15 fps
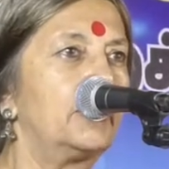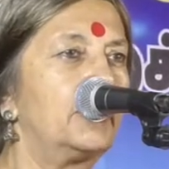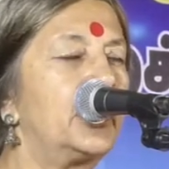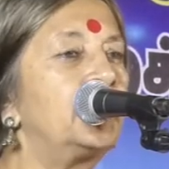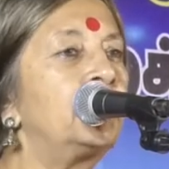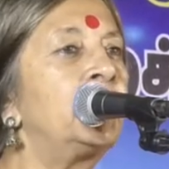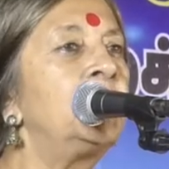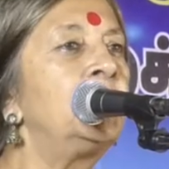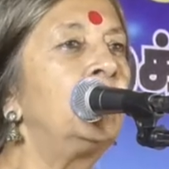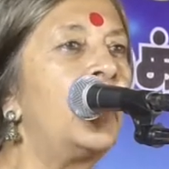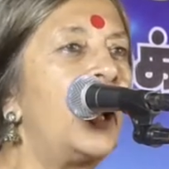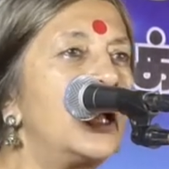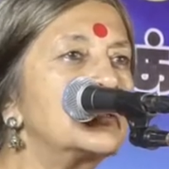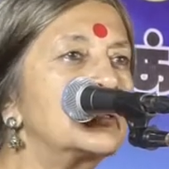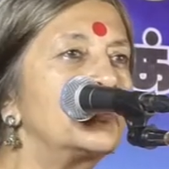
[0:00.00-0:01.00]
But when you
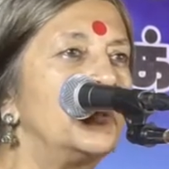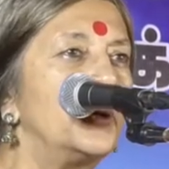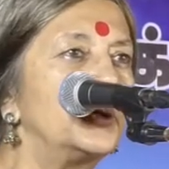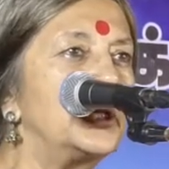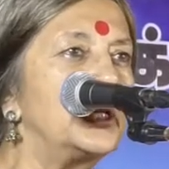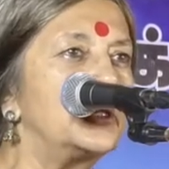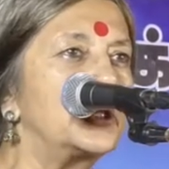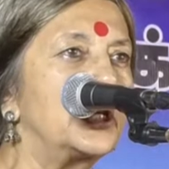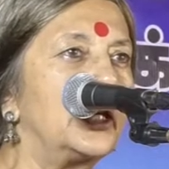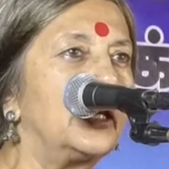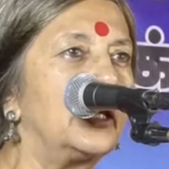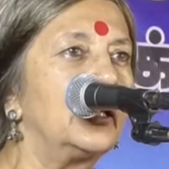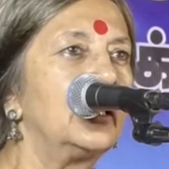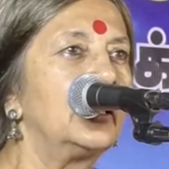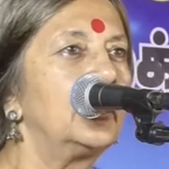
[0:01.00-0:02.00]
ask Modi
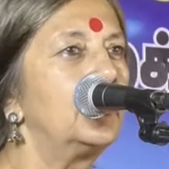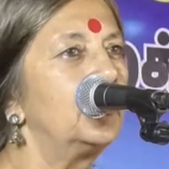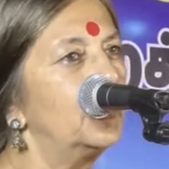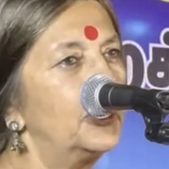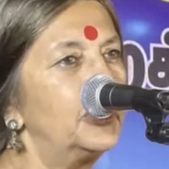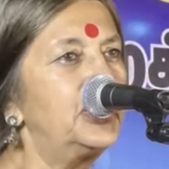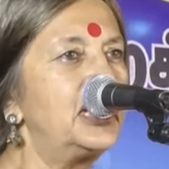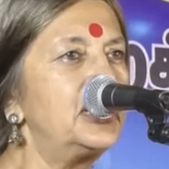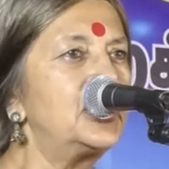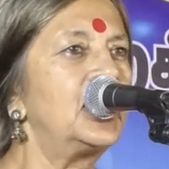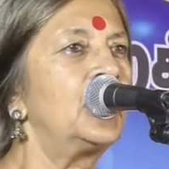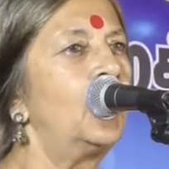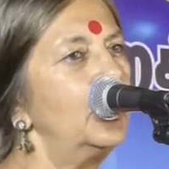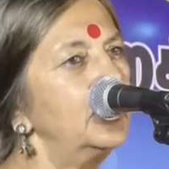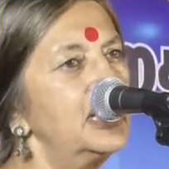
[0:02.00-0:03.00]

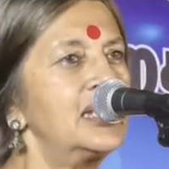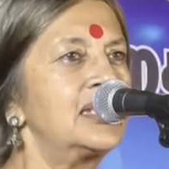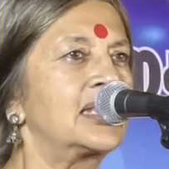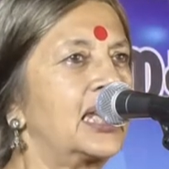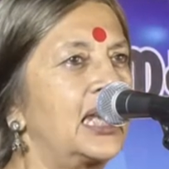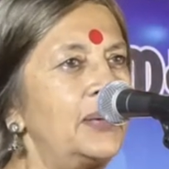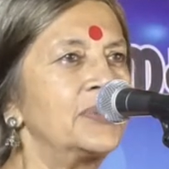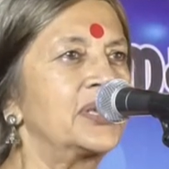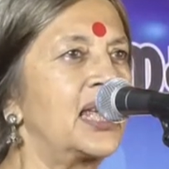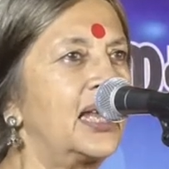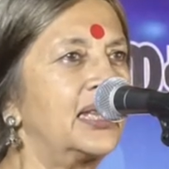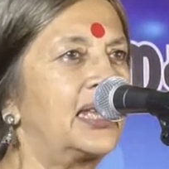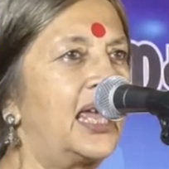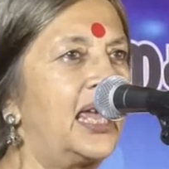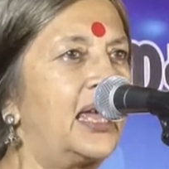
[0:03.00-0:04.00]
ji, all these schemes
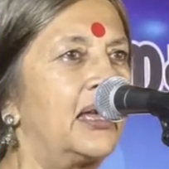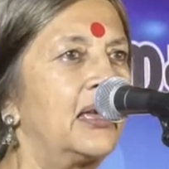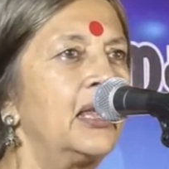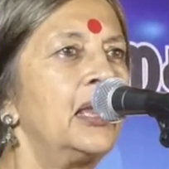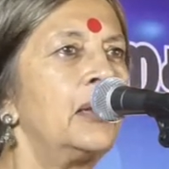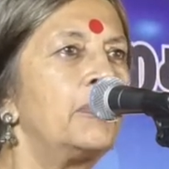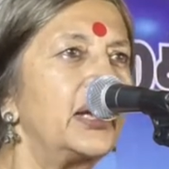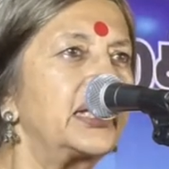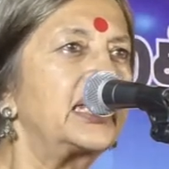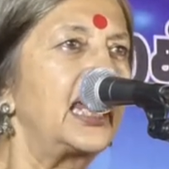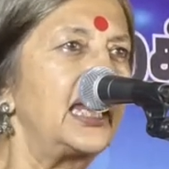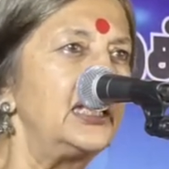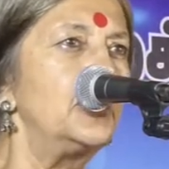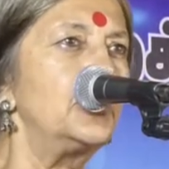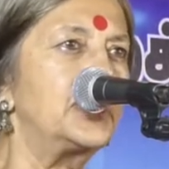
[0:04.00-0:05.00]
are there, but
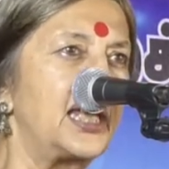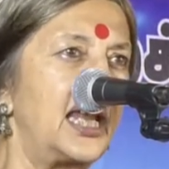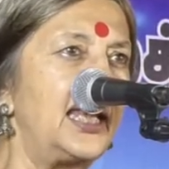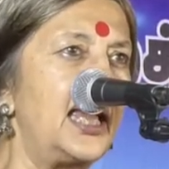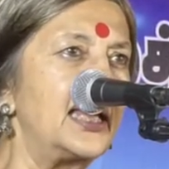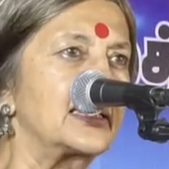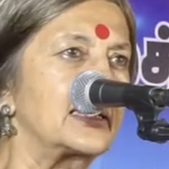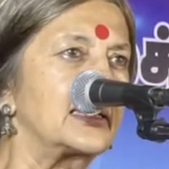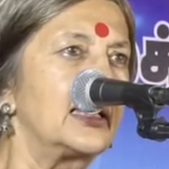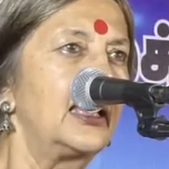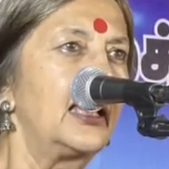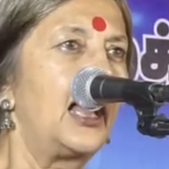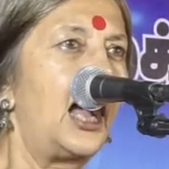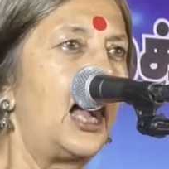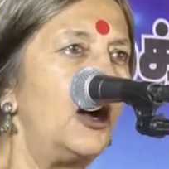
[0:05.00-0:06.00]
can you tell us
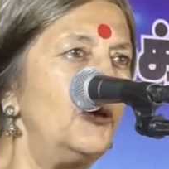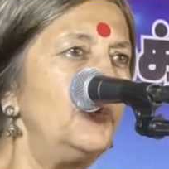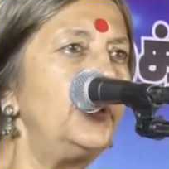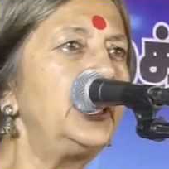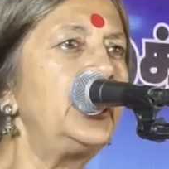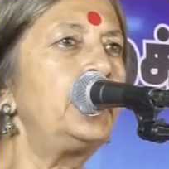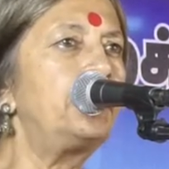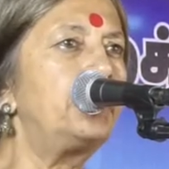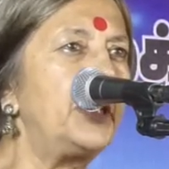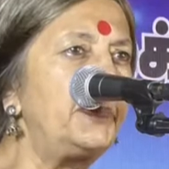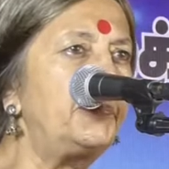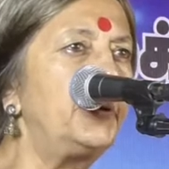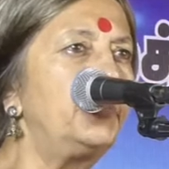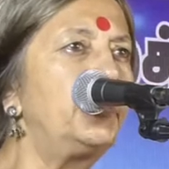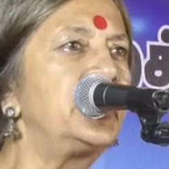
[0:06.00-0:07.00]
how many
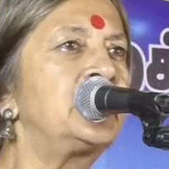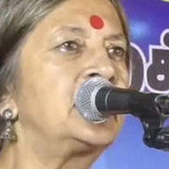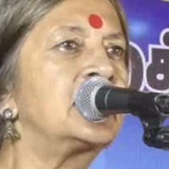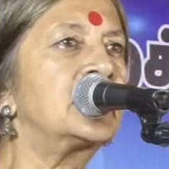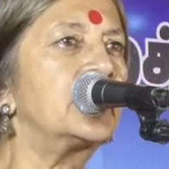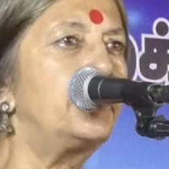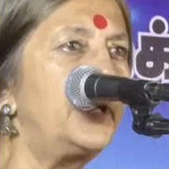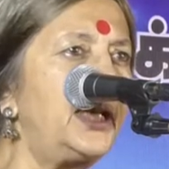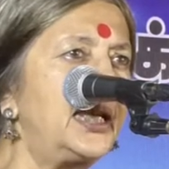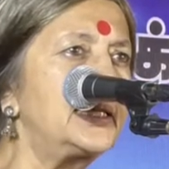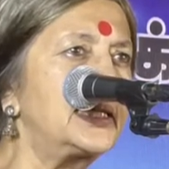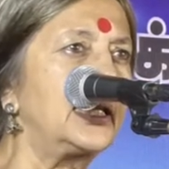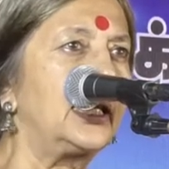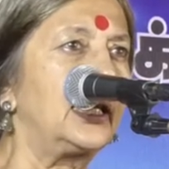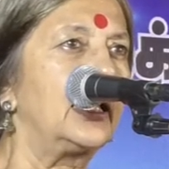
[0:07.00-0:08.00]
people with
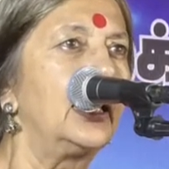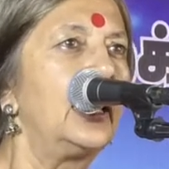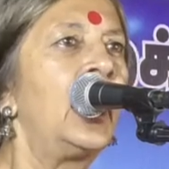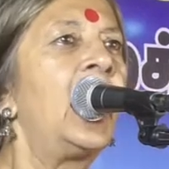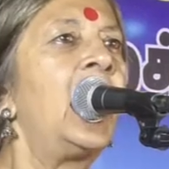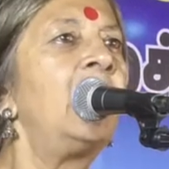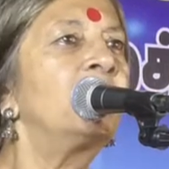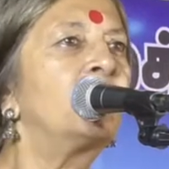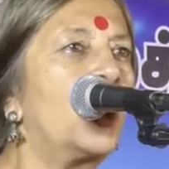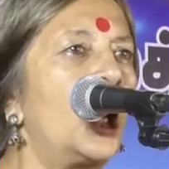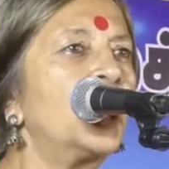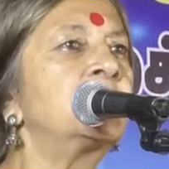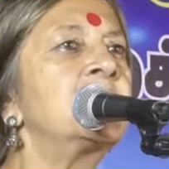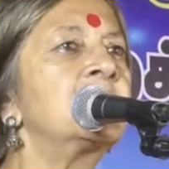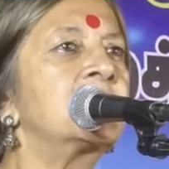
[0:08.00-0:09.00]
disability have
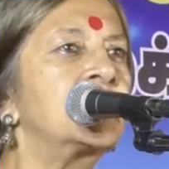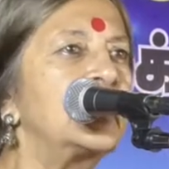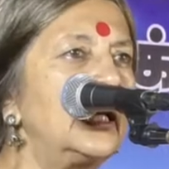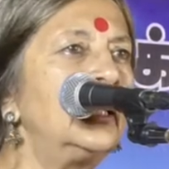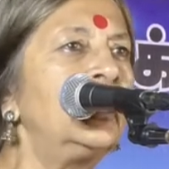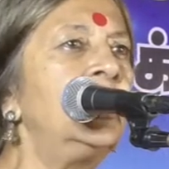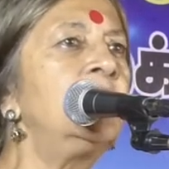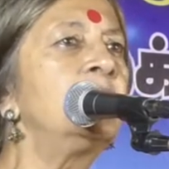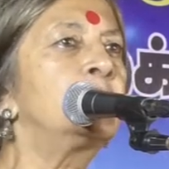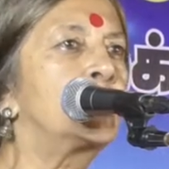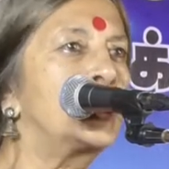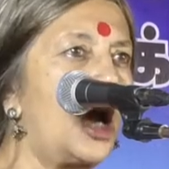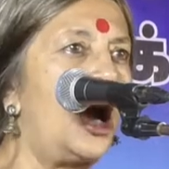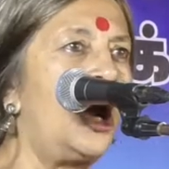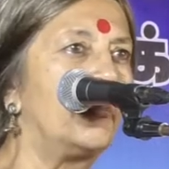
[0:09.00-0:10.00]
got a single
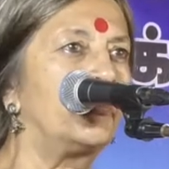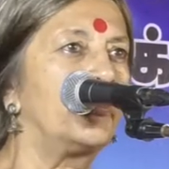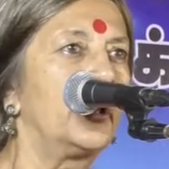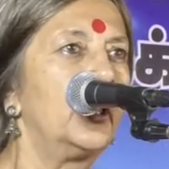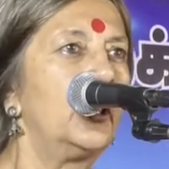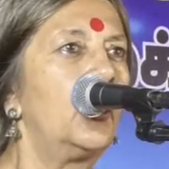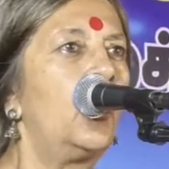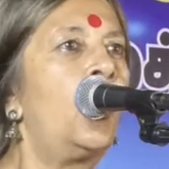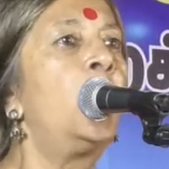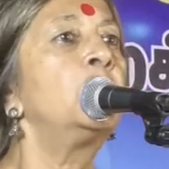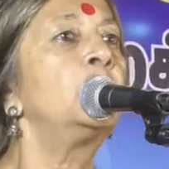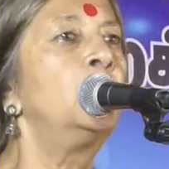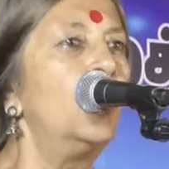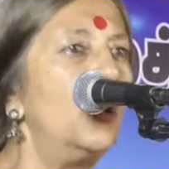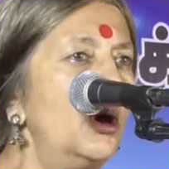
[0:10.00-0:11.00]
job
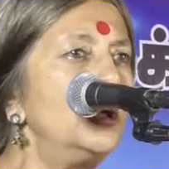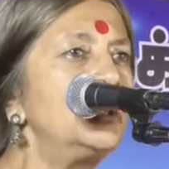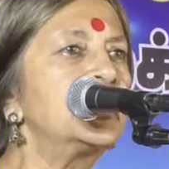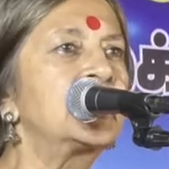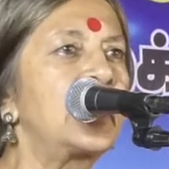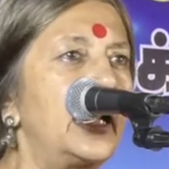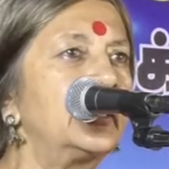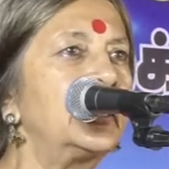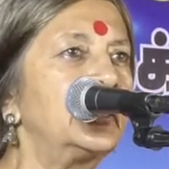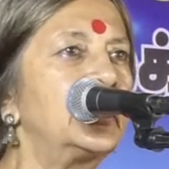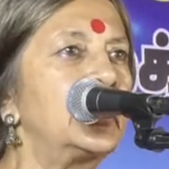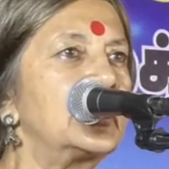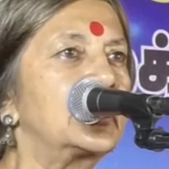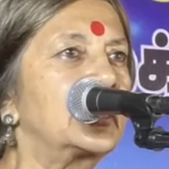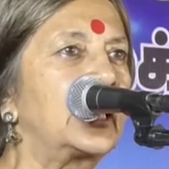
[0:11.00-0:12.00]
or loans under
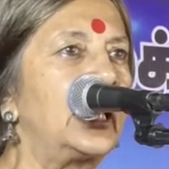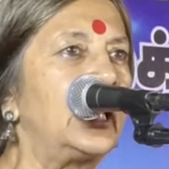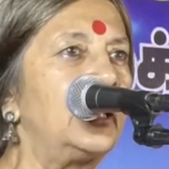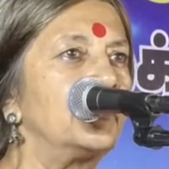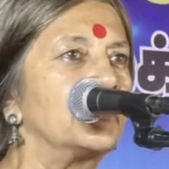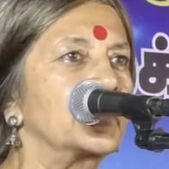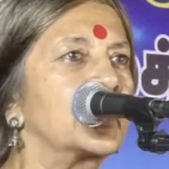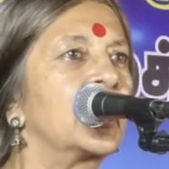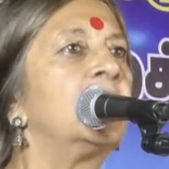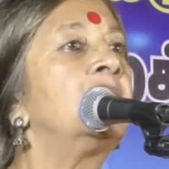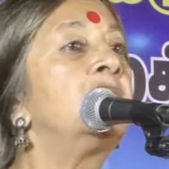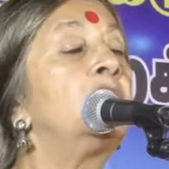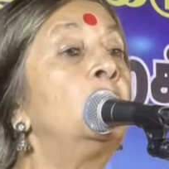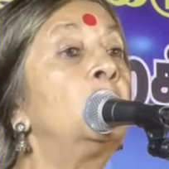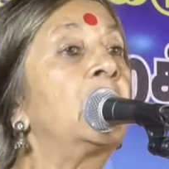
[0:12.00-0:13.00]
these
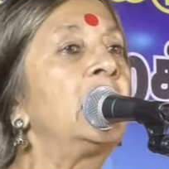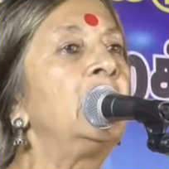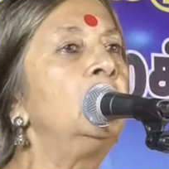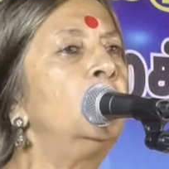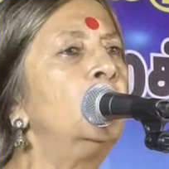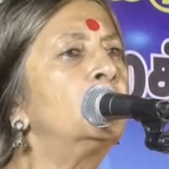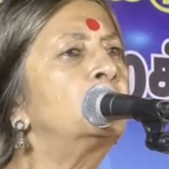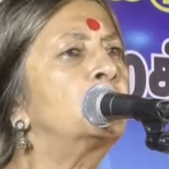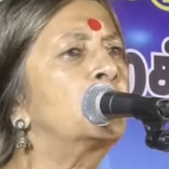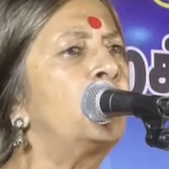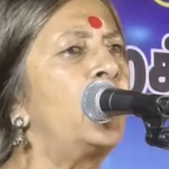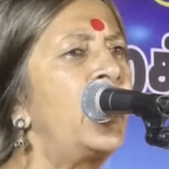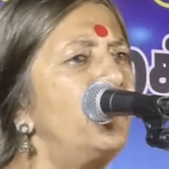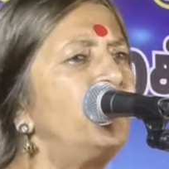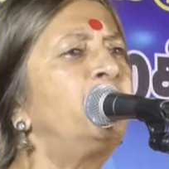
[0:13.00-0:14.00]
schemes? You can look
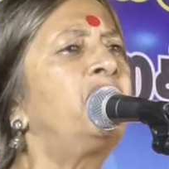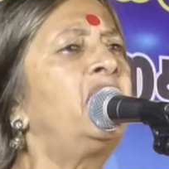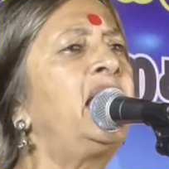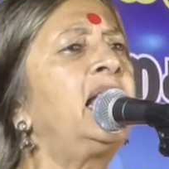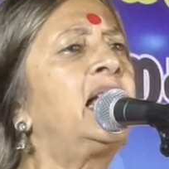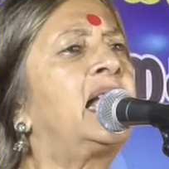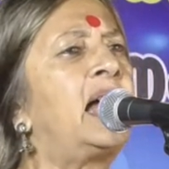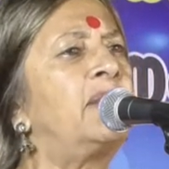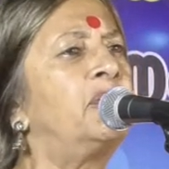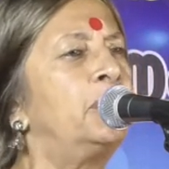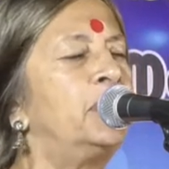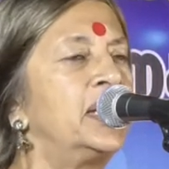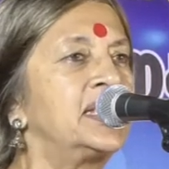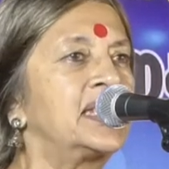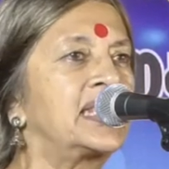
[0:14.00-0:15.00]
through every
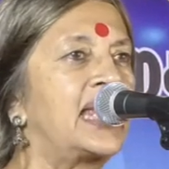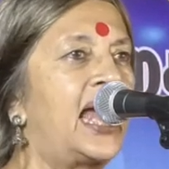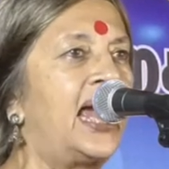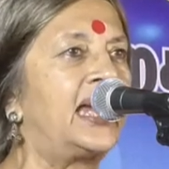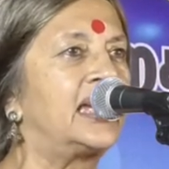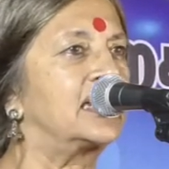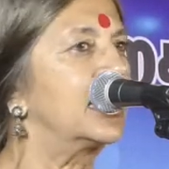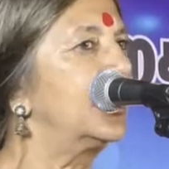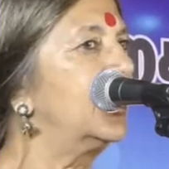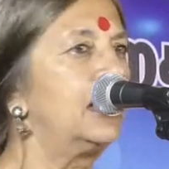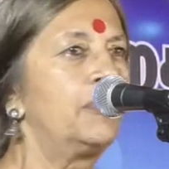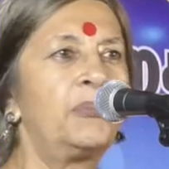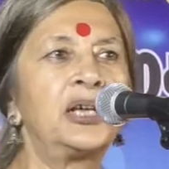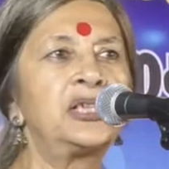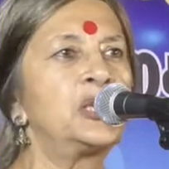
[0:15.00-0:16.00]
government site,
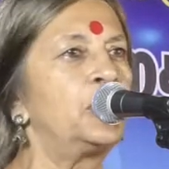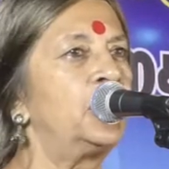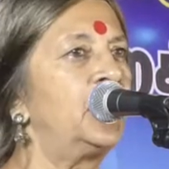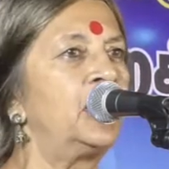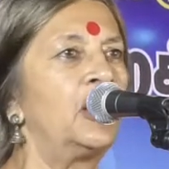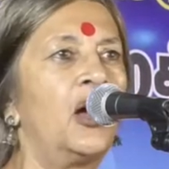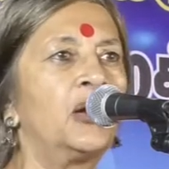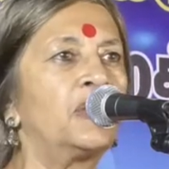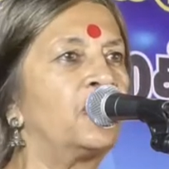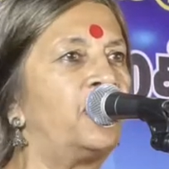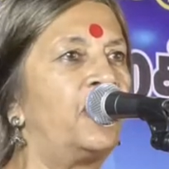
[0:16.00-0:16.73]
but you will not